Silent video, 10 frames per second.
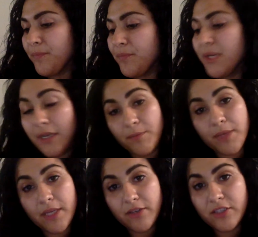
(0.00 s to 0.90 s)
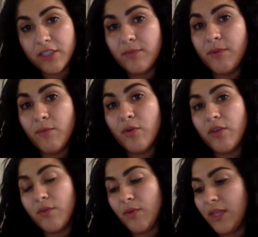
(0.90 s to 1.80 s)
but it appears to be more
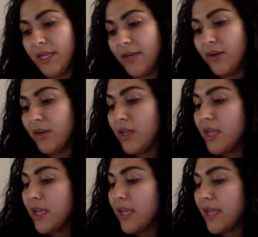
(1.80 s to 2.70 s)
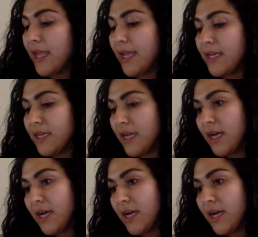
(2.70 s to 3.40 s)
than one layer. And